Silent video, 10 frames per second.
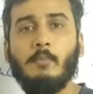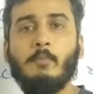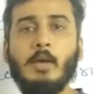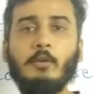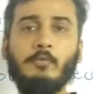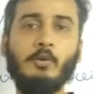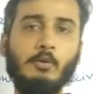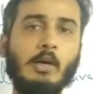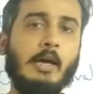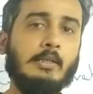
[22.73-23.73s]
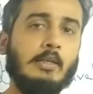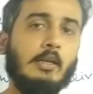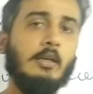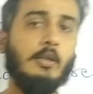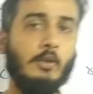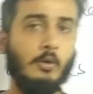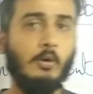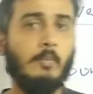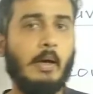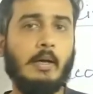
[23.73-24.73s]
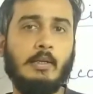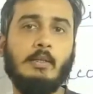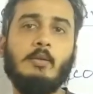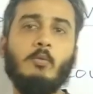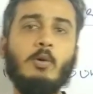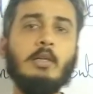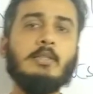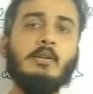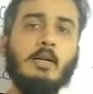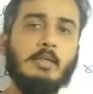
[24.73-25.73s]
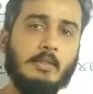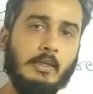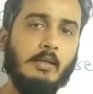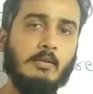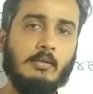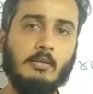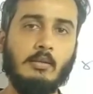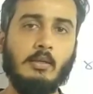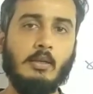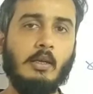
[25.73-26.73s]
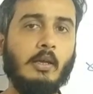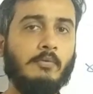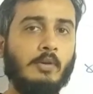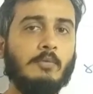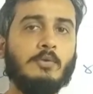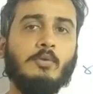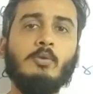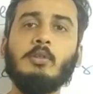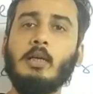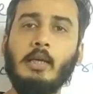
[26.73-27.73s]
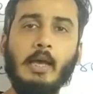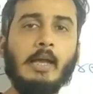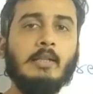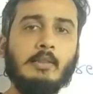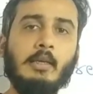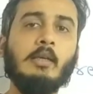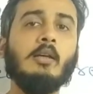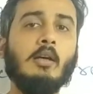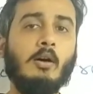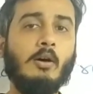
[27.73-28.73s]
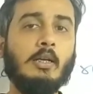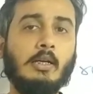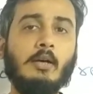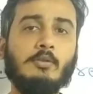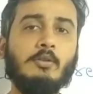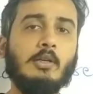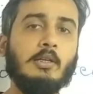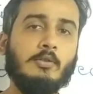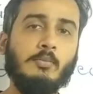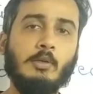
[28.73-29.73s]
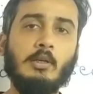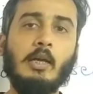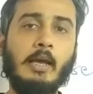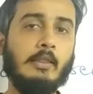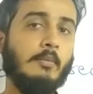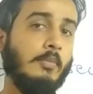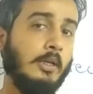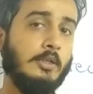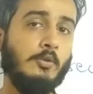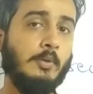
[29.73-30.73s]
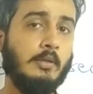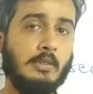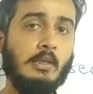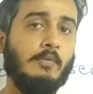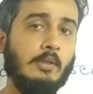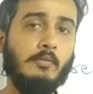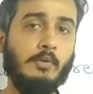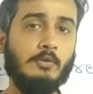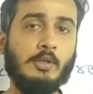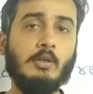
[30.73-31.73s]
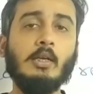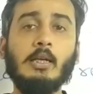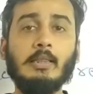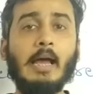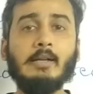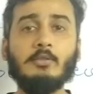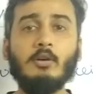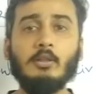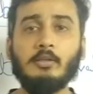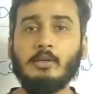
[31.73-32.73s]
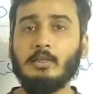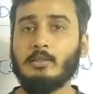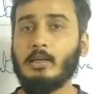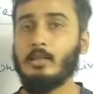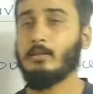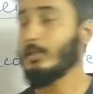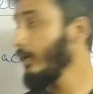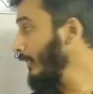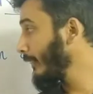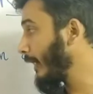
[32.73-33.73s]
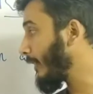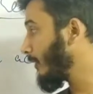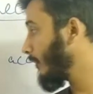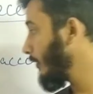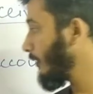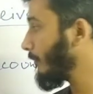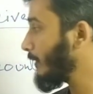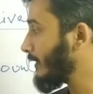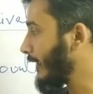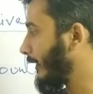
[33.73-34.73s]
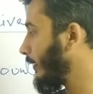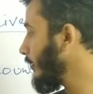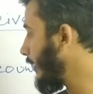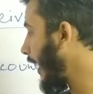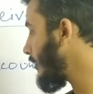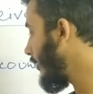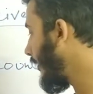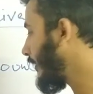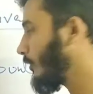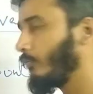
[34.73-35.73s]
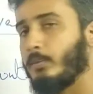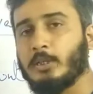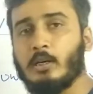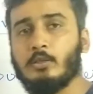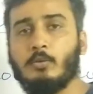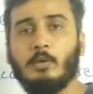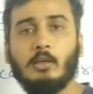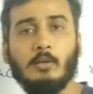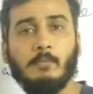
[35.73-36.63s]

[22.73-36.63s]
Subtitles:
Many of you guys know about it, what is credit sales. If you have sold anything on account to the customer and the money is to be received in the future, that is called the credit sales. Then number second, cash collection from the customer.